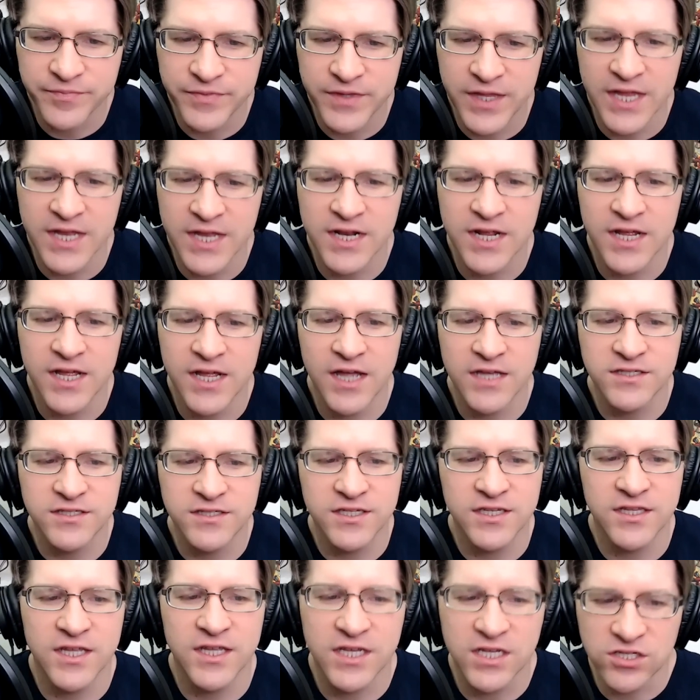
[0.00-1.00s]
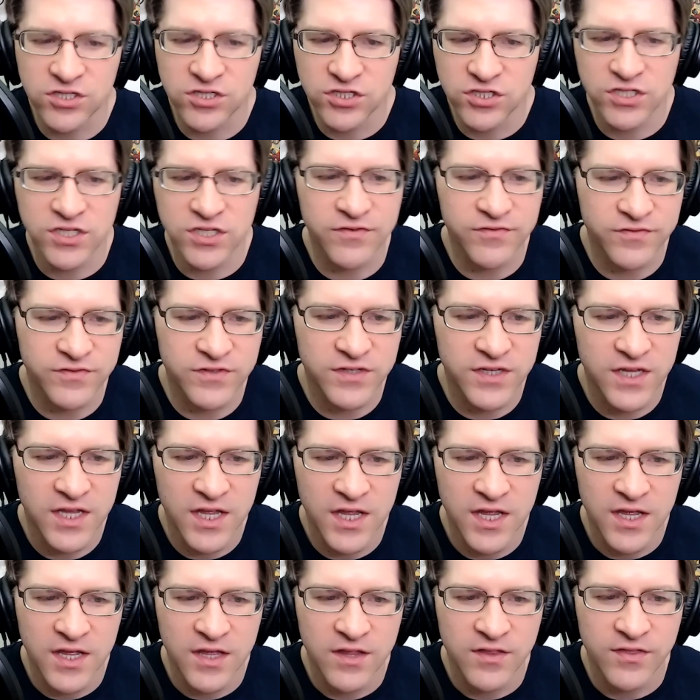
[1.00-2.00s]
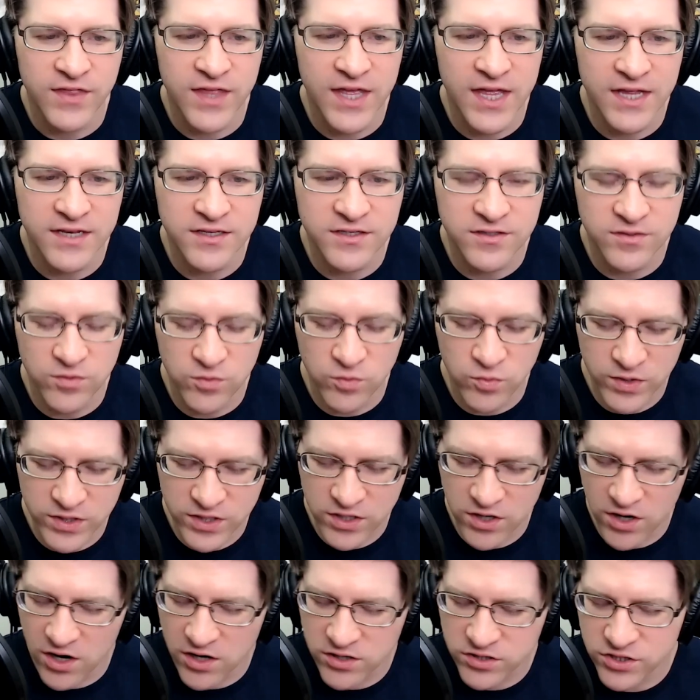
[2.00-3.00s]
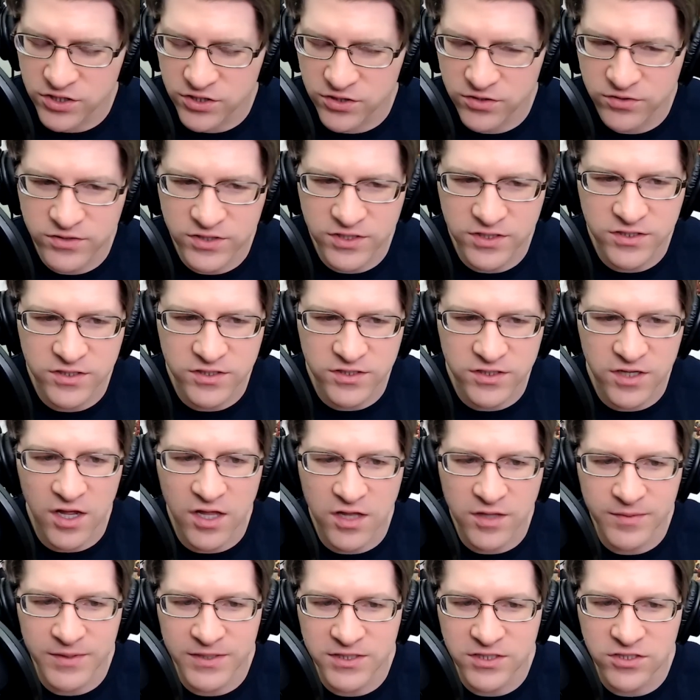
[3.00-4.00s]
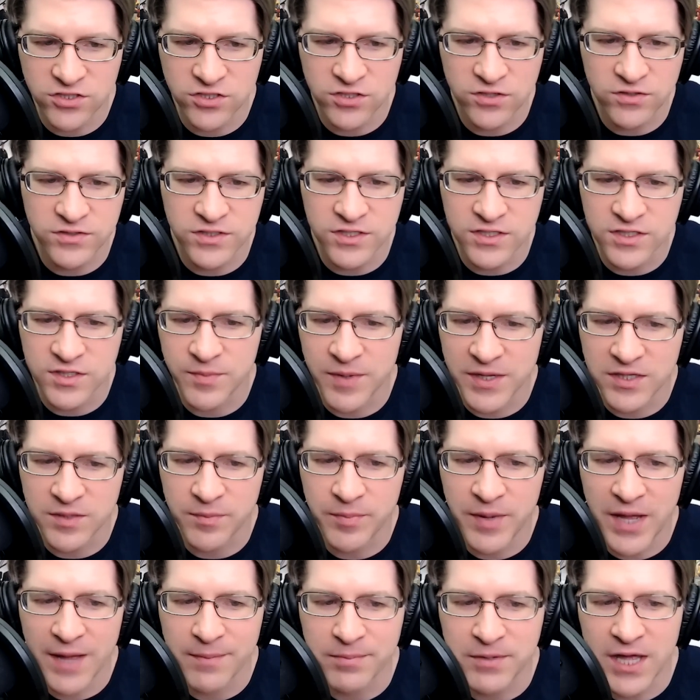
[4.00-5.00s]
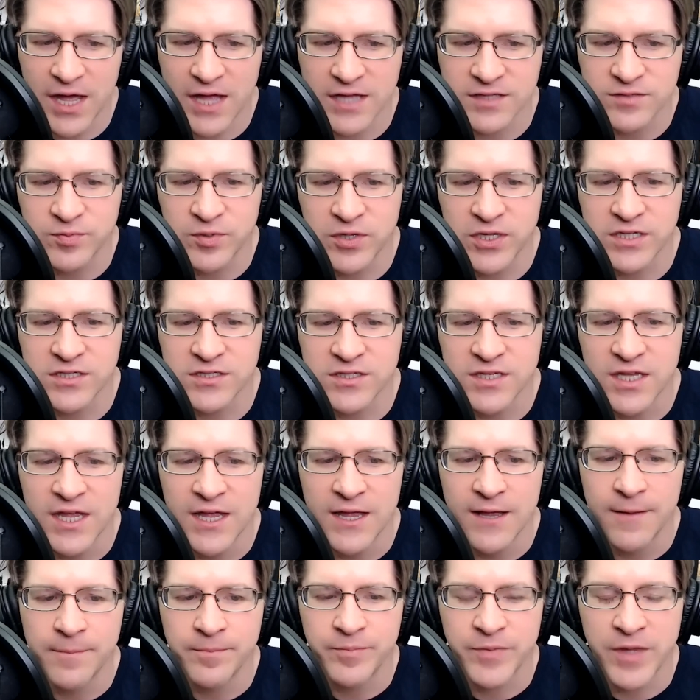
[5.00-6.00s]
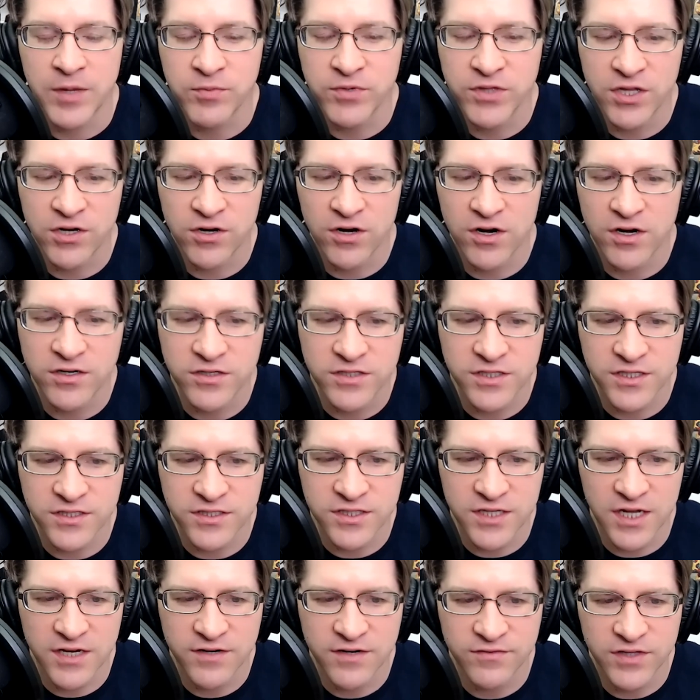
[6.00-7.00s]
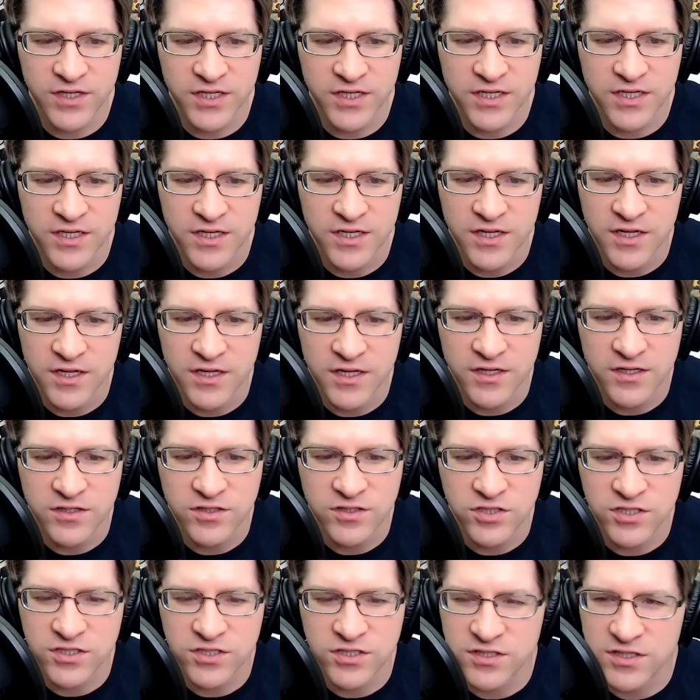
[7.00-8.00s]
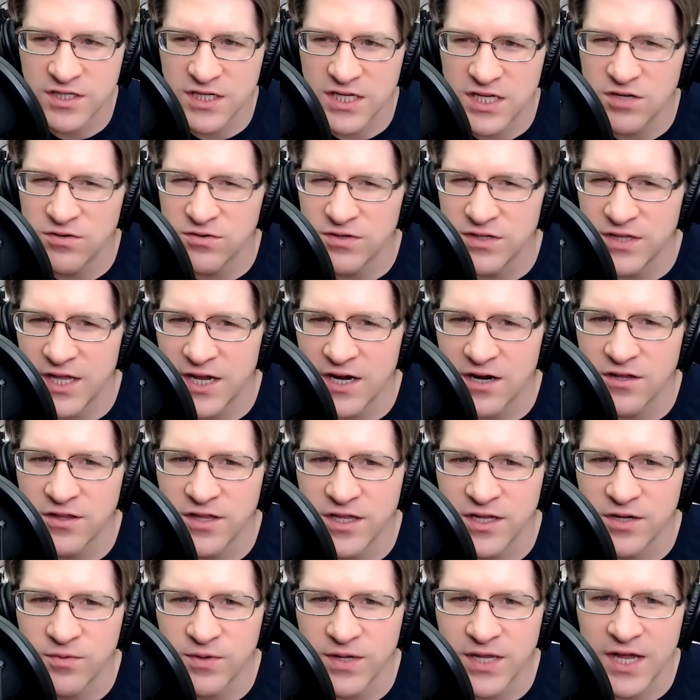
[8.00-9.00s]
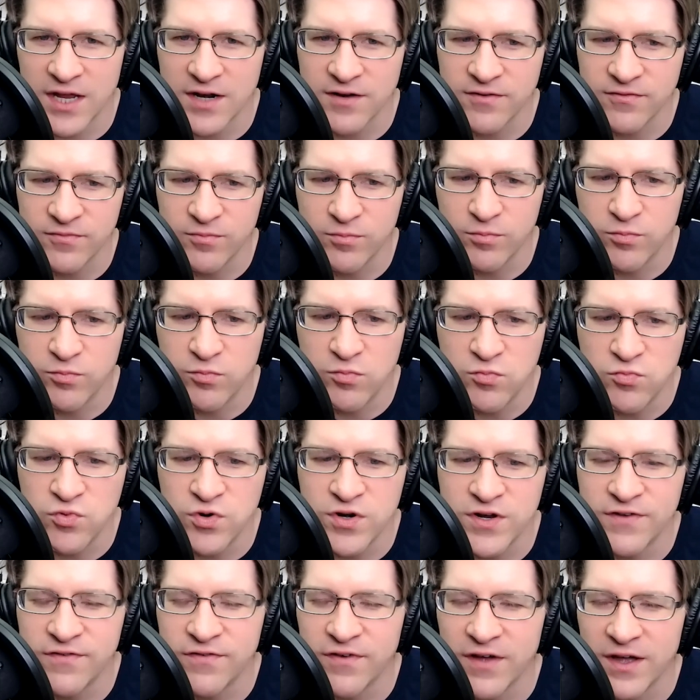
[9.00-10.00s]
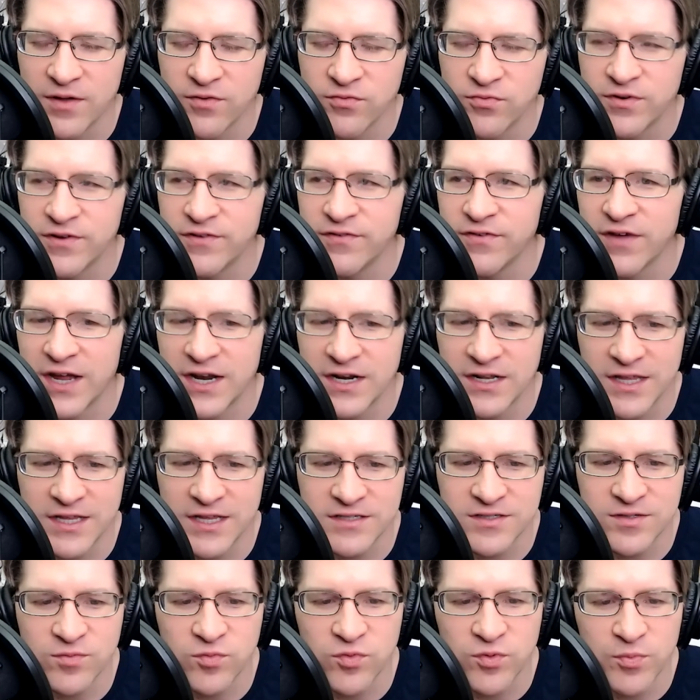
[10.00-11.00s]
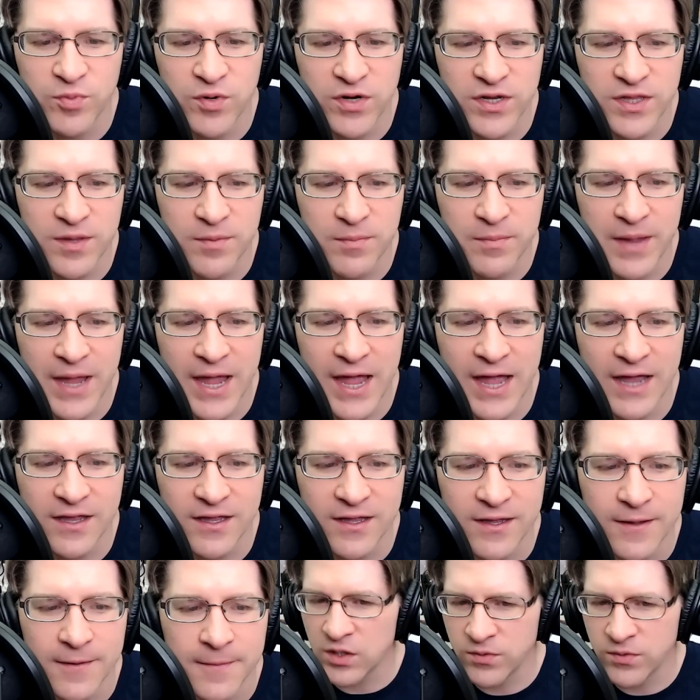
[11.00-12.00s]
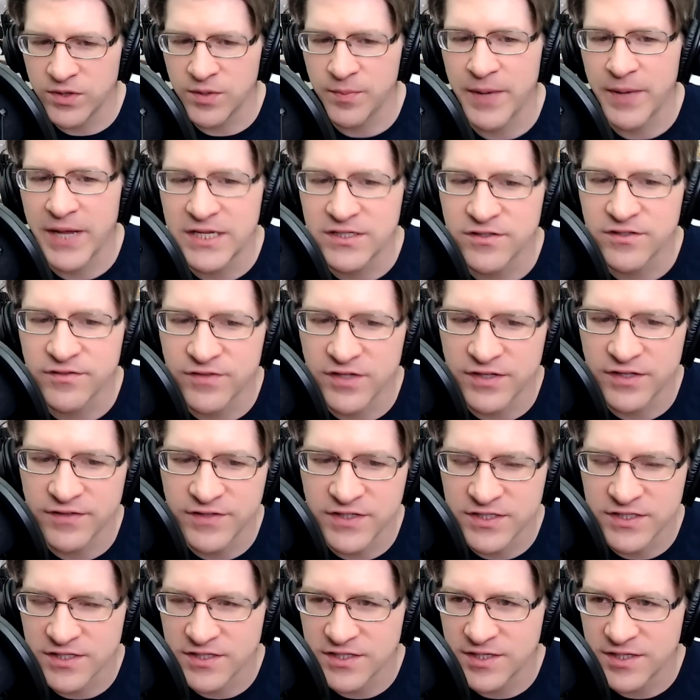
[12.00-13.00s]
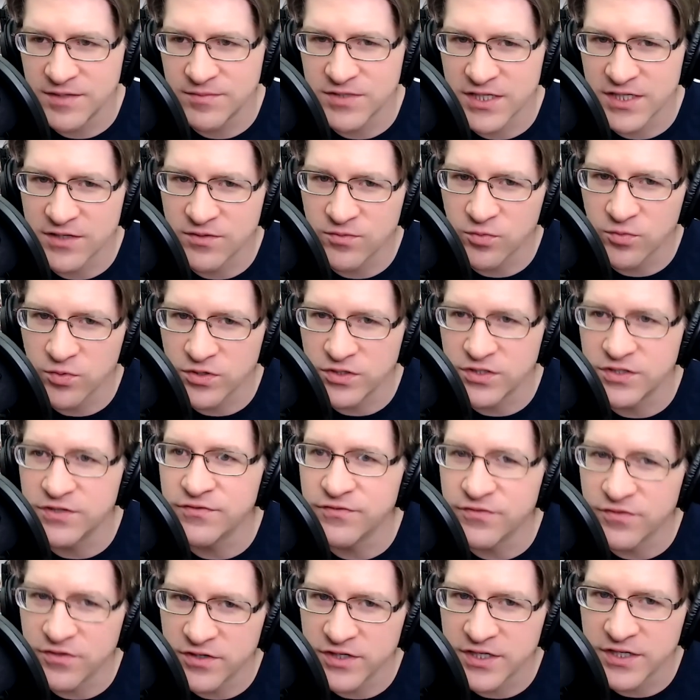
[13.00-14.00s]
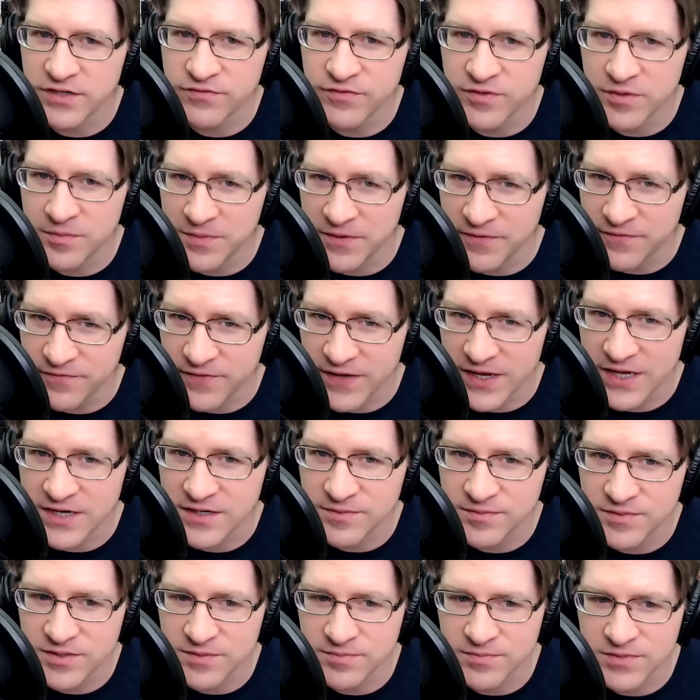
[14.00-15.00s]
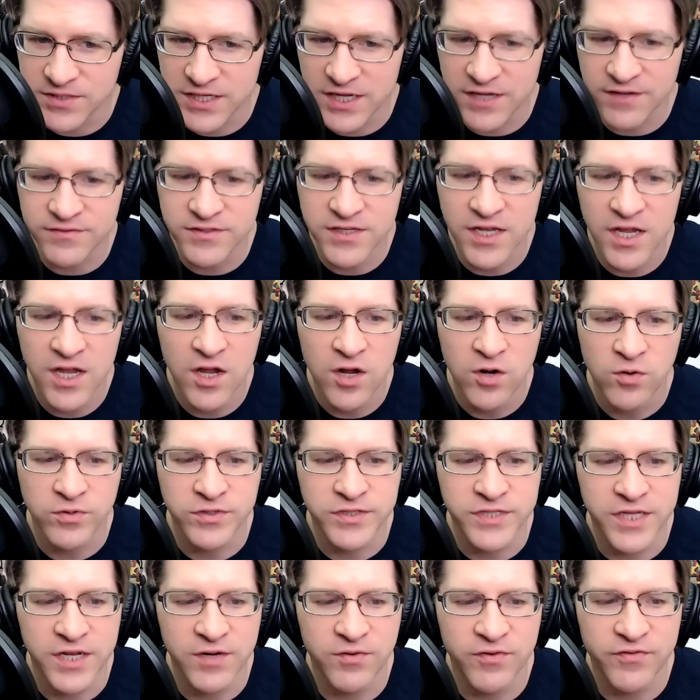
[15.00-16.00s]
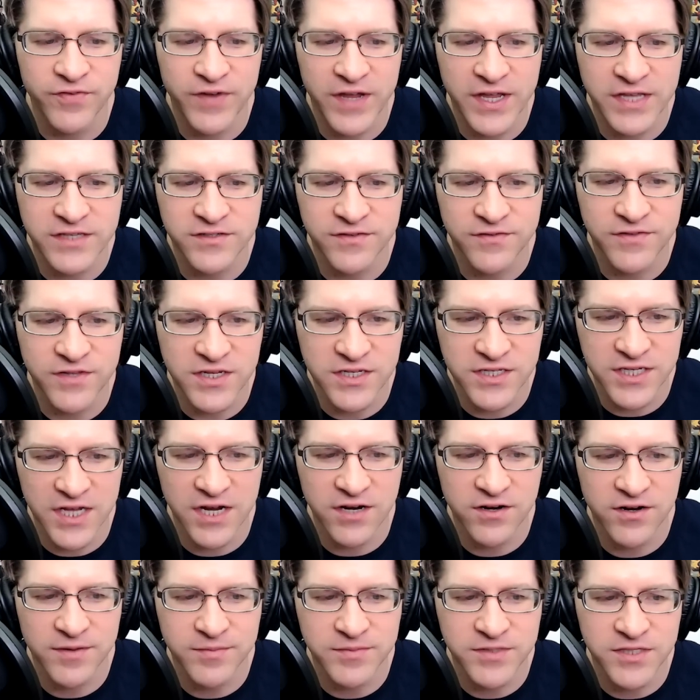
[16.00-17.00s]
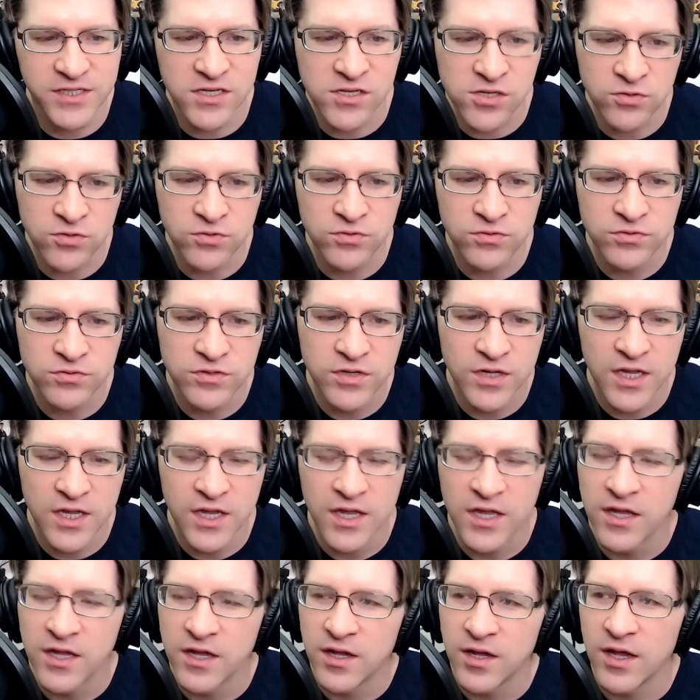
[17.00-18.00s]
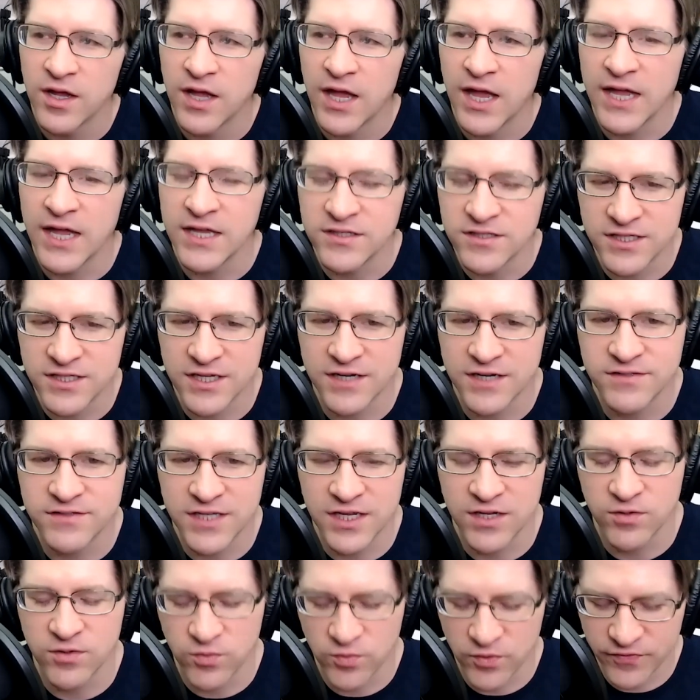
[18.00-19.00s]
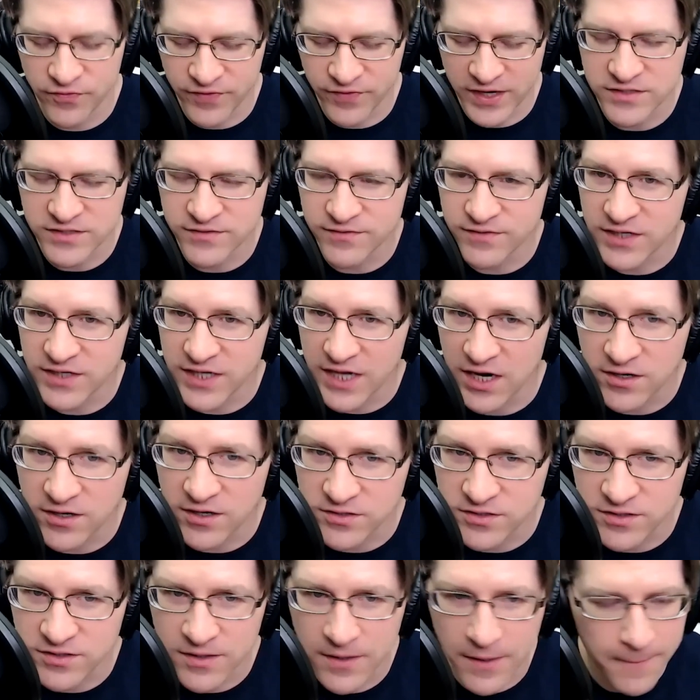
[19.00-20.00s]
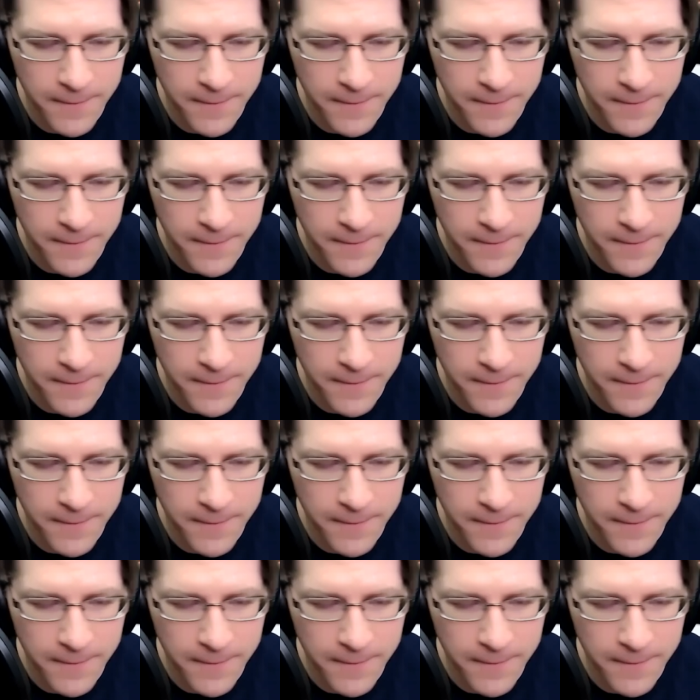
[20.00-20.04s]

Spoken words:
And I see like a shift that when there are shows, it's all about the shows. It's about the pop cosplays. And when there aren't, it's kind of like just here and there, like we kind of revitalize them, we bring them back. With the pace of all of this, it seems like we're diverting from the fandoms themselves. We're saying we're fans of the entire MCU instead of saying that we're fans of a character.